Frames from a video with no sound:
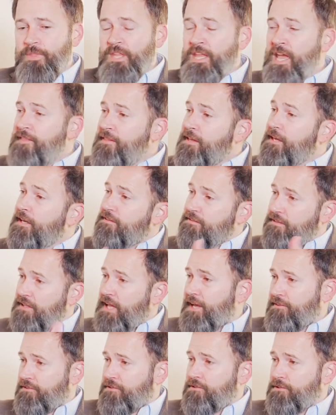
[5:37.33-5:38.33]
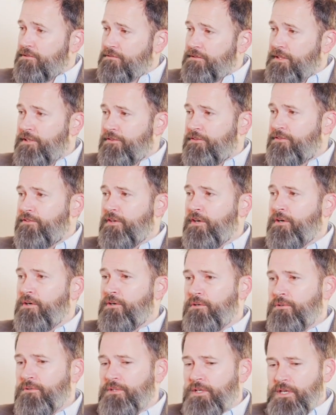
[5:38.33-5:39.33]
And then it's classical. And
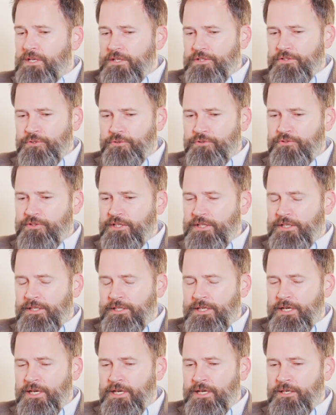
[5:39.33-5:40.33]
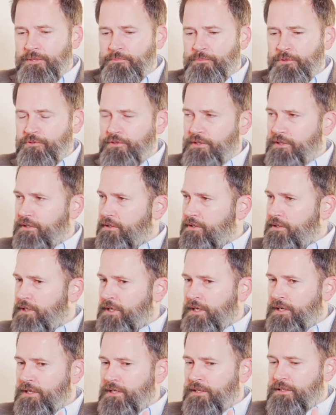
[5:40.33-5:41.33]
so using
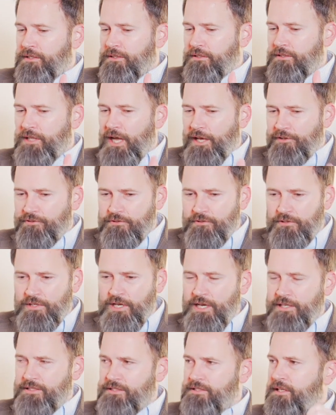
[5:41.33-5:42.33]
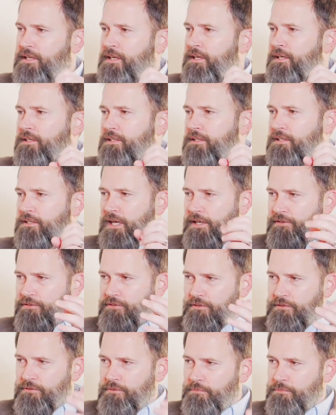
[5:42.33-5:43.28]
classical content, classical